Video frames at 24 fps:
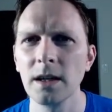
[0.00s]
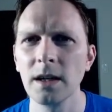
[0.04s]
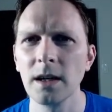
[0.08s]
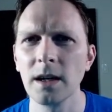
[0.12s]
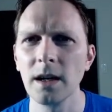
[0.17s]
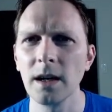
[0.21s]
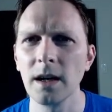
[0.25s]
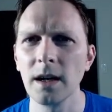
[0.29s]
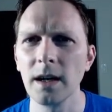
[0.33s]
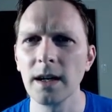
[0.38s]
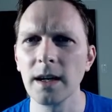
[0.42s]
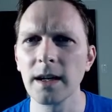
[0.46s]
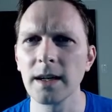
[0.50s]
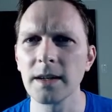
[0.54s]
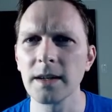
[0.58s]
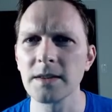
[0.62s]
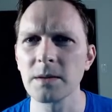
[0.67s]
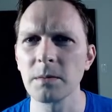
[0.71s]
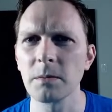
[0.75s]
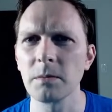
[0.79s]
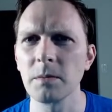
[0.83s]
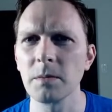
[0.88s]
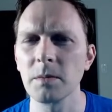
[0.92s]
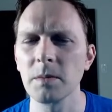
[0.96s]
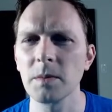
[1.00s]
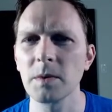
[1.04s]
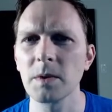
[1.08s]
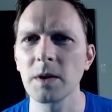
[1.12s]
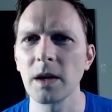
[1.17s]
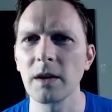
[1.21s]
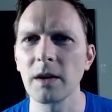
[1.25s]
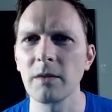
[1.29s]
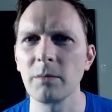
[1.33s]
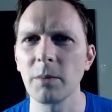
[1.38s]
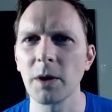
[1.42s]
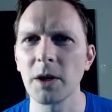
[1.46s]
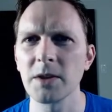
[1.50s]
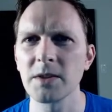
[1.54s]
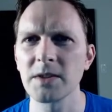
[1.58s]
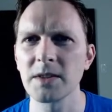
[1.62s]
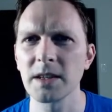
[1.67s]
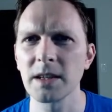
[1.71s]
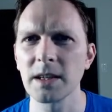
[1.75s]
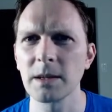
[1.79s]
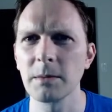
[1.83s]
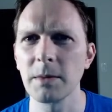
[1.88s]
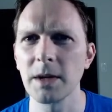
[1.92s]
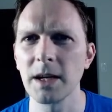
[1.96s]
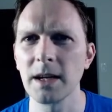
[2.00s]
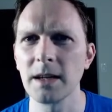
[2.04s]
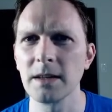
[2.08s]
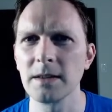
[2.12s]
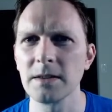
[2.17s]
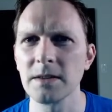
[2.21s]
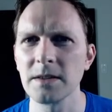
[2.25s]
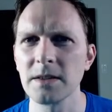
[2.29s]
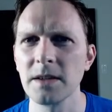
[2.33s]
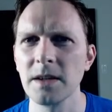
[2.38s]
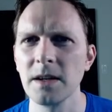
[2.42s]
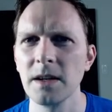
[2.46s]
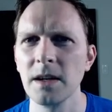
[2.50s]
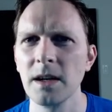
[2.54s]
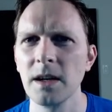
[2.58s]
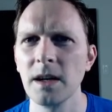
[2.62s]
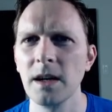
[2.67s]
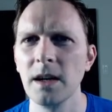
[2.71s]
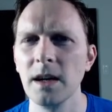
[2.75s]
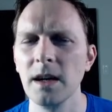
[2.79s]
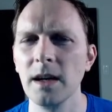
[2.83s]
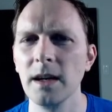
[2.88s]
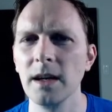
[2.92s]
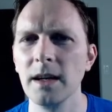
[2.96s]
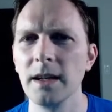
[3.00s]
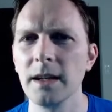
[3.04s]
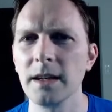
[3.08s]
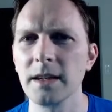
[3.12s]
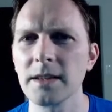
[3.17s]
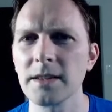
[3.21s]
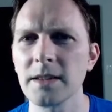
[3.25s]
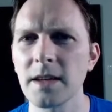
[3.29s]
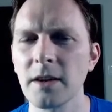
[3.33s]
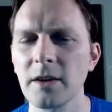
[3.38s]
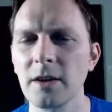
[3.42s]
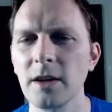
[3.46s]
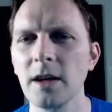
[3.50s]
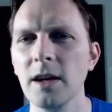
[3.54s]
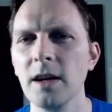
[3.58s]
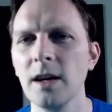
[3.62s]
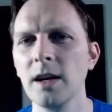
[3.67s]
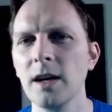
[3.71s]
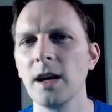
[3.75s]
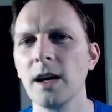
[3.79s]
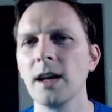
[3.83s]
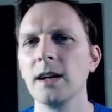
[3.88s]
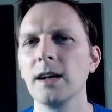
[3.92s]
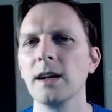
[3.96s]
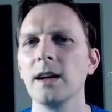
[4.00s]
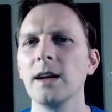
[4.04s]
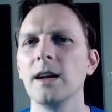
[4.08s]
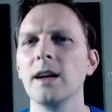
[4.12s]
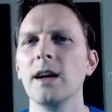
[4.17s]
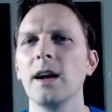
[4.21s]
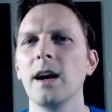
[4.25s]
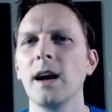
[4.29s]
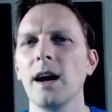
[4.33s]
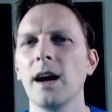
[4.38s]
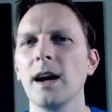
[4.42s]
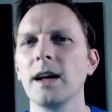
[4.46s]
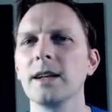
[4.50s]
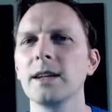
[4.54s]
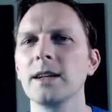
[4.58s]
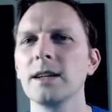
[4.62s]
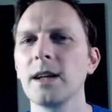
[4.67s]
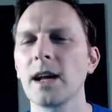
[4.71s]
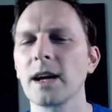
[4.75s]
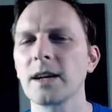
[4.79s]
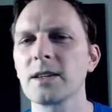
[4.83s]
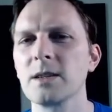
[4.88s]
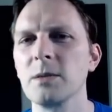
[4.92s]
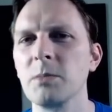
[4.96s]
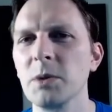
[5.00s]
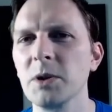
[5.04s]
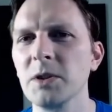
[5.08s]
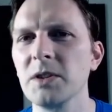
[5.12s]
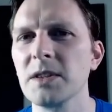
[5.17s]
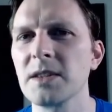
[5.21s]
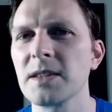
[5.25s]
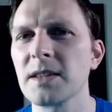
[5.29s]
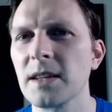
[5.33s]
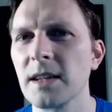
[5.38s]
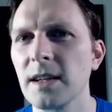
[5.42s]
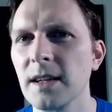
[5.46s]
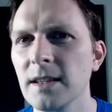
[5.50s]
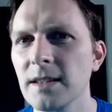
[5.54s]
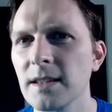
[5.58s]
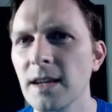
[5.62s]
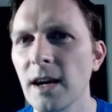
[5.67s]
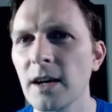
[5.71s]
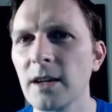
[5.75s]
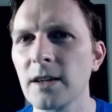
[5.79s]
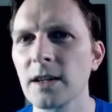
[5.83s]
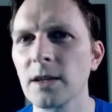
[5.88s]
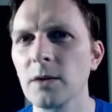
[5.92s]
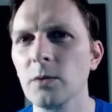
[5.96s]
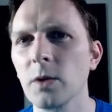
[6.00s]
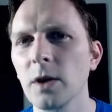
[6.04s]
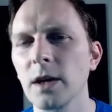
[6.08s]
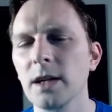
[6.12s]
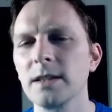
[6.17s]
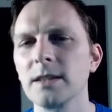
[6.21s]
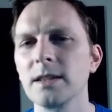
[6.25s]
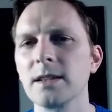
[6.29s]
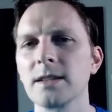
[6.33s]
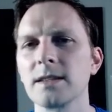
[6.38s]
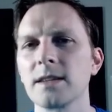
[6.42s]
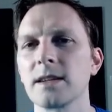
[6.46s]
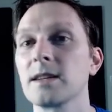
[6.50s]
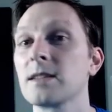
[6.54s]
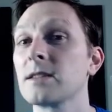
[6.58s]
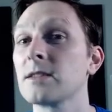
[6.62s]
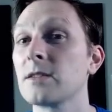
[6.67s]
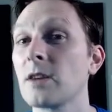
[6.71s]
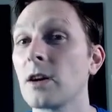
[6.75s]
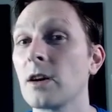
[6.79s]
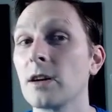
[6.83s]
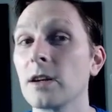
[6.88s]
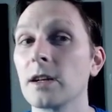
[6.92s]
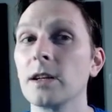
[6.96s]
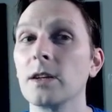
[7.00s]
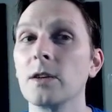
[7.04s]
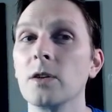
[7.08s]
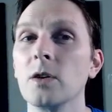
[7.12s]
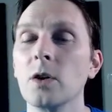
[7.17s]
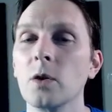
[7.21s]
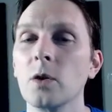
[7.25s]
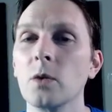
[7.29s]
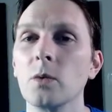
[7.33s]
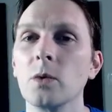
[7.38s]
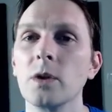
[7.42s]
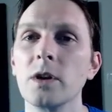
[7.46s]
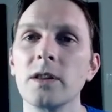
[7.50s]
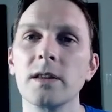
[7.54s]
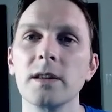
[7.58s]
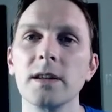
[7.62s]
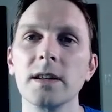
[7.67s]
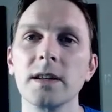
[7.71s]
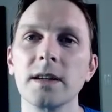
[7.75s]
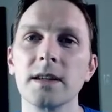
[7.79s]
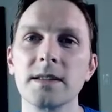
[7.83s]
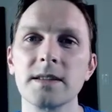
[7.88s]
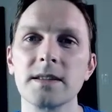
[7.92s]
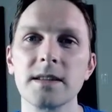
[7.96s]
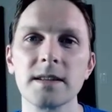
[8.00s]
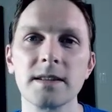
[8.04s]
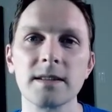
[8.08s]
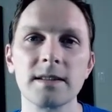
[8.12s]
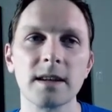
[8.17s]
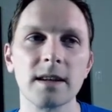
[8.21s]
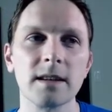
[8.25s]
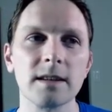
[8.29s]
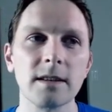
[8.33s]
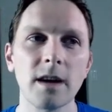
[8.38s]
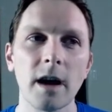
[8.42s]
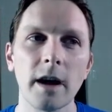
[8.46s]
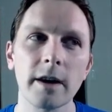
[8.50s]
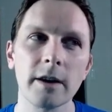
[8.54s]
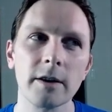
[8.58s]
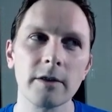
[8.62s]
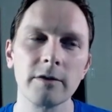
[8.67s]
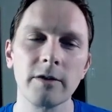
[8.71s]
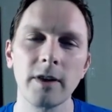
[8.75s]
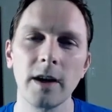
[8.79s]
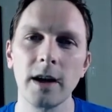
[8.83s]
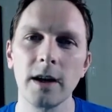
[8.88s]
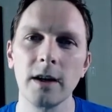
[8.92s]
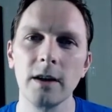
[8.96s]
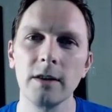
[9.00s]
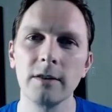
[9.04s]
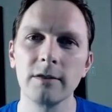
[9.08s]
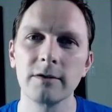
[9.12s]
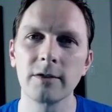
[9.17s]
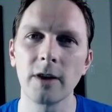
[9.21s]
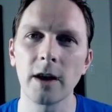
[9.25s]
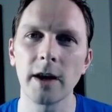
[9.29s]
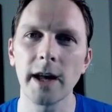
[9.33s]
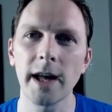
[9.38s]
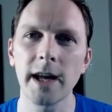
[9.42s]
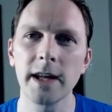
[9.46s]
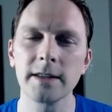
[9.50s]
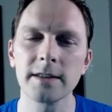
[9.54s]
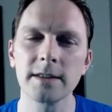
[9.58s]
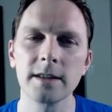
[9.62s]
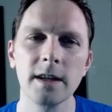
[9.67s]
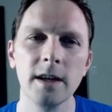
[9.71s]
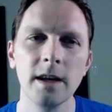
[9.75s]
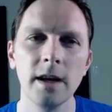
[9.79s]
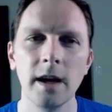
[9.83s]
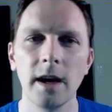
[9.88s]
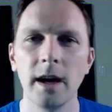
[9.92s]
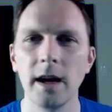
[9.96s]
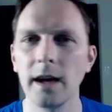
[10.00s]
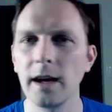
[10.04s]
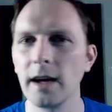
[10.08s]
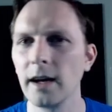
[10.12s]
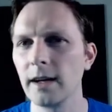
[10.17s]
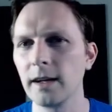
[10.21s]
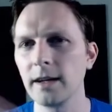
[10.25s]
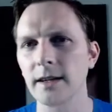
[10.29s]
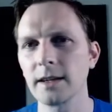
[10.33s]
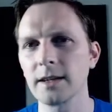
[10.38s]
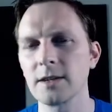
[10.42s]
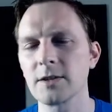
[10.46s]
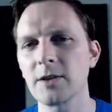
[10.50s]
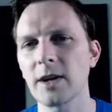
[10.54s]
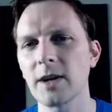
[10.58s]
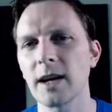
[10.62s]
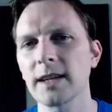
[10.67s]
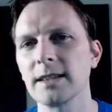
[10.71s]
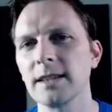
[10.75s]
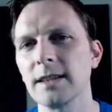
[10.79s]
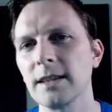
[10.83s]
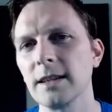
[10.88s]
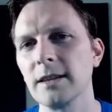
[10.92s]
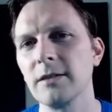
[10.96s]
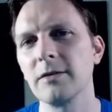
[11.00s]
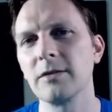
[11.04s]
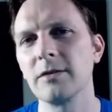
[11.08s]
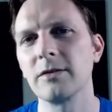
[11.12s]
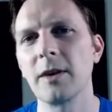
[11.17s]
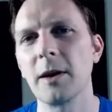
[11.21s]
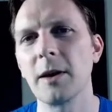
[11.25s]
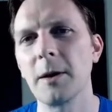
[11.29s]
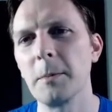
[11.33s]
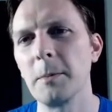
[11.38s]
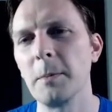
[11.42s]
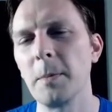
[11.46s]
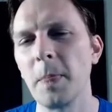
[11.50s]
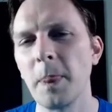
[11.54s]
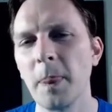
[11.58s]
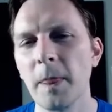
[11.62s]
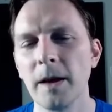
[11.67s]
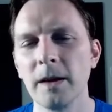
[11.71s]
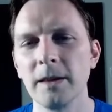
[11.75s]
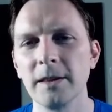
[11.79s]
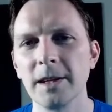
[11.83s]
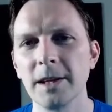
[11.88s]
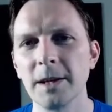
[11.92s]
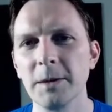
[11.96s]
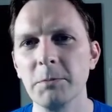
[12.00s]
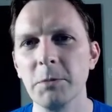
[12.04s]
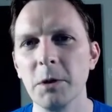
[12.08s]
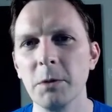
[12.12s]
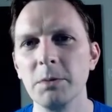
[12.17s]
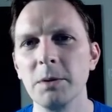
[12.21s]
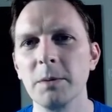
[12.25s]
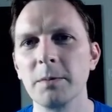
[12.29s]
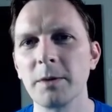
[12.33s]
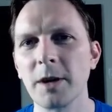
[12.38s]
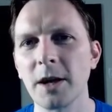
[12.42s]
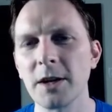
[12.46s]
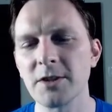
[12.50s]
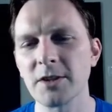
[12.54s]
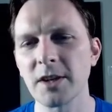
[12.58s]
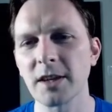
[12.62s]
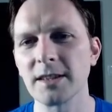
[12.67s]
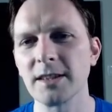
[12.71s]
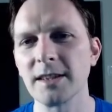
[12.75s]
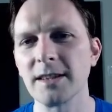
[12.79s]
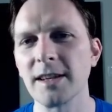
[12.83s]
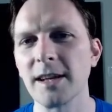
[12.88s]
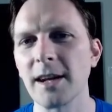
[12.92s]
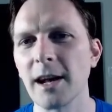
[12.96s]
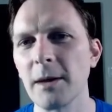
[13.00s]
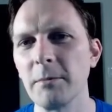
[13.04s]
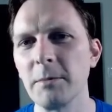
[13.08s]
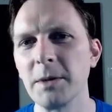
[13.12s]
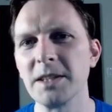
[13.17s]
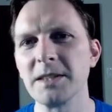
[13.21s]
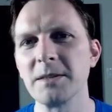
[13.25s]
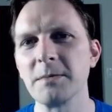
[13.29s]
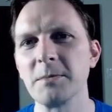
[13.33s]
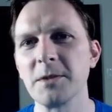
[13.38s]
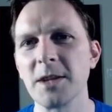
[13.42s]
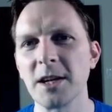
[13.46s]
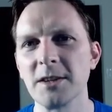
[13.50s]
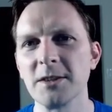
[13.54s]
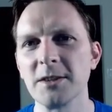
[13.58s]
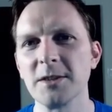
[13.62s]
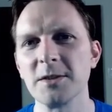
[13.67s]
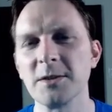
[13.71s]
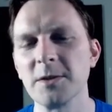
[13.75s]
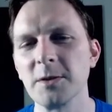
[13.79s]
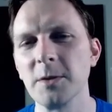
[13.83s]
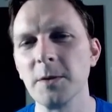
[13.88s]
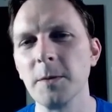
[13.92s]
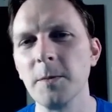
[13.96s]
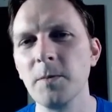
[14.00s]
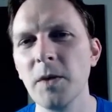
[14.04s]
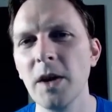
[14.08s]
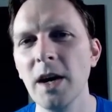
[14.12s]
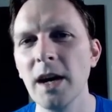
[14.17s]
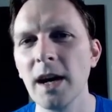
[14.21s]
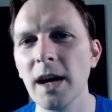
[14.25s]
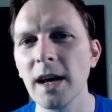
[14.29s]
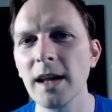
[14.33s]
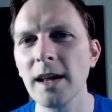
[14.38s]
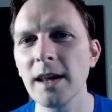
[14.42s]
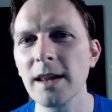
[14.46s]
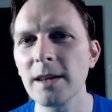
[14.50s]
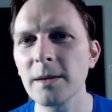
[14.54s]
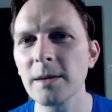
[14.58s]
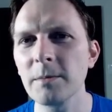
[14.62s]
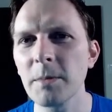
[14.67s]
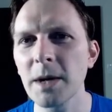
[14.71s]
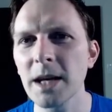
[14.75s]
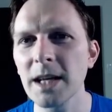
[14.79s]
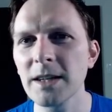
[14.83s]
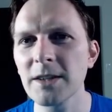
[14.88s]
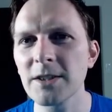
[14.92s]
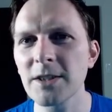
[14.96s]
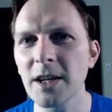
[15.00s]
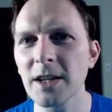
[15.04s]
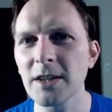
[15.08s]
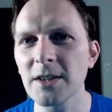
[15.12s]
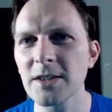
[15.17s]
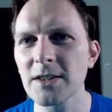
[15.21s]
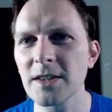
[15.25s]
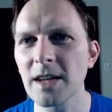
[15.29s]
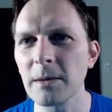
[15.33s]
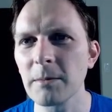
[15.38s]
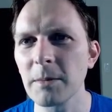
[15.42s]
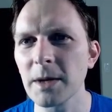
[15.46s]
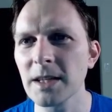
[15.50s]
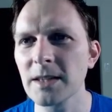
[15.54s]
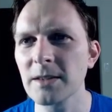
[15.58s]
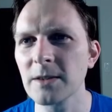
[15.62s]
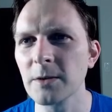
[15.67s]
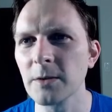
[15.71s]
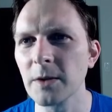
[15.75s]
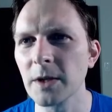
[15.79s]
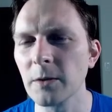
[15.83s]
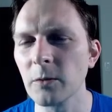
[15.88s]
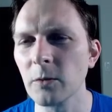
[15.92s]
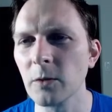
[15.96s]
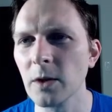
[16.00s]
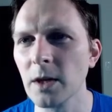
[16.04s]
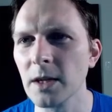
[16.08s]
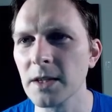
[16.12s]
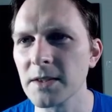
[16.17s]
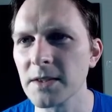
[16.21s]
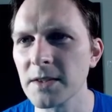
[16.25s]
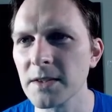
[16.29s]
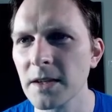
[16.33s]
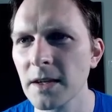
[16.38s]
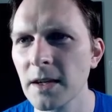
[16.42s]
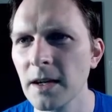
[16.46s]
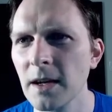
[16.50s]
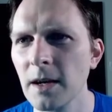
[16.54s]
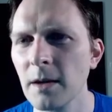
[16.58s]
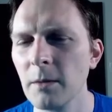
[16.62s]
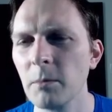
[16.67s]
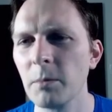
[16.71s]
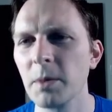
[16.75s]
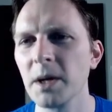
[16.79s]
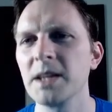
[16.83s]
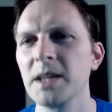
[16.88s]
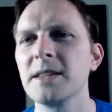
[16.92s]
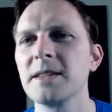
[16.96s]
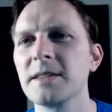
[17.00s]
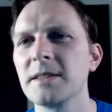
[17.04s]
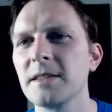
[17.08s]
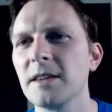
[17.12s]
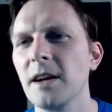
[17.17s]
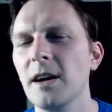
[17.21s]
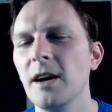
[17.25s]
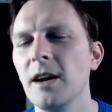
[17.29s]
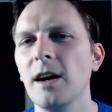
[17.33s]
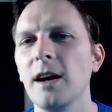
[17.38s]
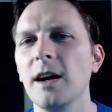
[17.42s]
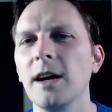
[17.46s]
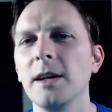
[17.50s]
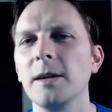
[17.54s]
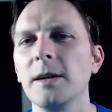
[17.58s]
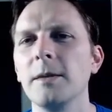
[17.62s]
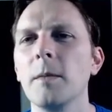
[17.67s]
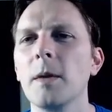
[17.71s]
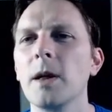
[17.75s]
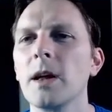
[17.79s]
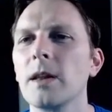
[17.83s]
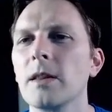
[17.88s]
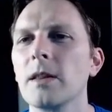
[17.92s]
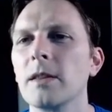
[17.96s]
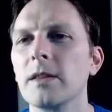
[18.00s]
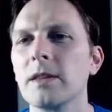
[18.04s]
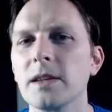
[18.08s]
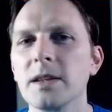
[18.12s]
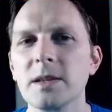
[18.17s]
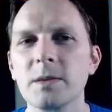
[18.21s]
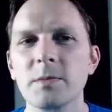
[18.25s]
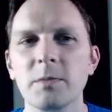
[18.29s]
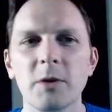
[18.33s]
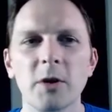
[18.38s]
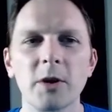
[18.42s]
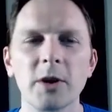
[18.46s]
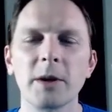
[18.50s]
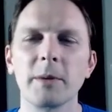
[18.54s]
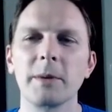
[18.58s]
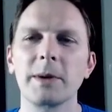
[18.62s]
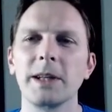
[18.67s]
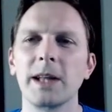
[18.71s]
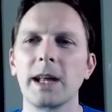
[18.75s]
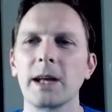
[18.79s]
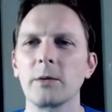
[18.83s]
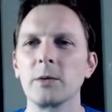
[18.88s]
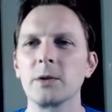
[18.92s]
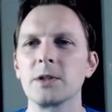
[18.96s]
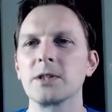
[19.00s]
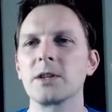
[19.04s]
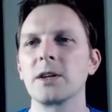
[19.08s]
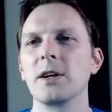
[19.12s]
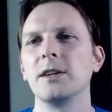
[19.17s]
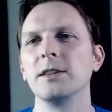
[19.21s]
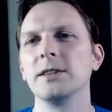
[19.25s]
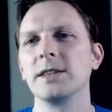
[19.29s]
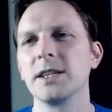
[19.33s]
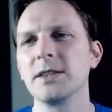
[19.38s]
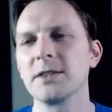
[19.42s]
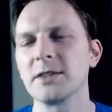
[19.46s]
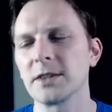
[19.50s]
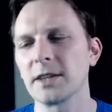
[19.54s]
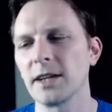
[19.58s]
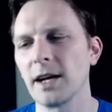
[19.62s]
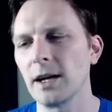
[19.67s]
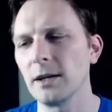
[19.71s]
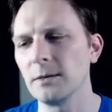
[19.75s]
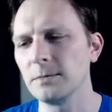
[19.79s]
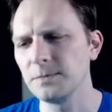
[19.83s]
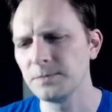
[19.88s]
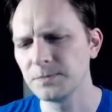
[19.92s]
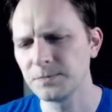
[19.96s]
It has some kind of parsing commands and etc. And I didn't actually build this in entirety. What I did is I started with the existing Docker file front end. I extracted it from the Moby project, and then I made some changes to it. And the main changes I made to it was based on this programming language called Intercal.